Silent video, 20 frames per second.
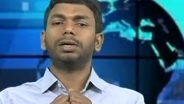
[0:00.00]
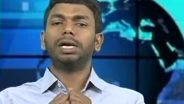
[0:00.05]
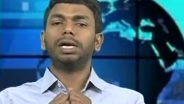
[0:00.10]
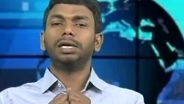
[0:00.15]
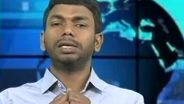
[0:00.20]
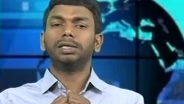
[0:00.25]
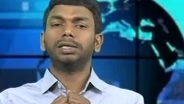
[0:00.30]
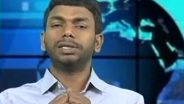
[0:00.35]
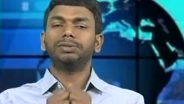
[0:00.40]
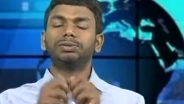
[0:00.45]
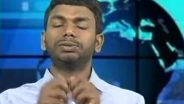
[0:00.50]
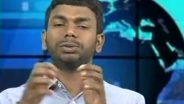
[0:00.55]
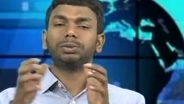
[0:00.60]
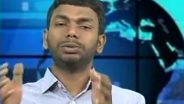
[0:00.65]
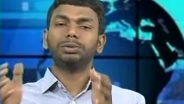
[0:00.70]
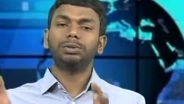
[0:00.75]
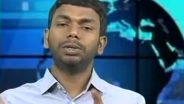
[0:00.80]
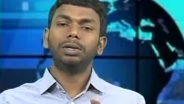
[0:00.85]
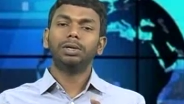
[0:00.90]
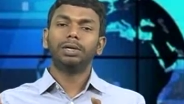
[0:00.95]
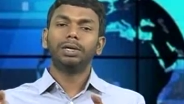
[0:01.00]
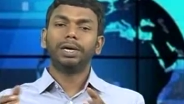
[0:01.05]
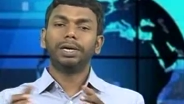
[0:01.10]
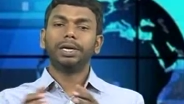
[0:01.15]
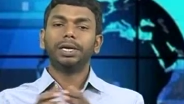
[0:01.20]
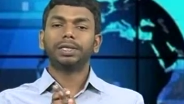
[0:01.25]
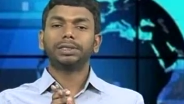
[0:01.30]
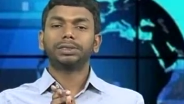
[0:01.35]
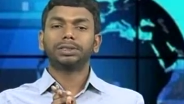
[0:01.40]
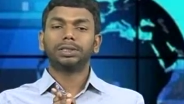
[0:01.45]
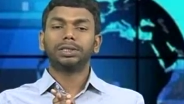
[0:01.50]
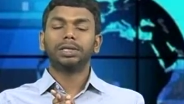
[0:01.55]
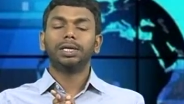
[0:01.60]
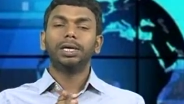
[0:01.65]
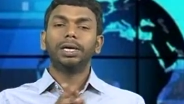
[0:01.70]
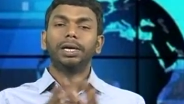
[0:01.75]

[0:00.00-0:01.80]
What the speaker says: and gives to indexing.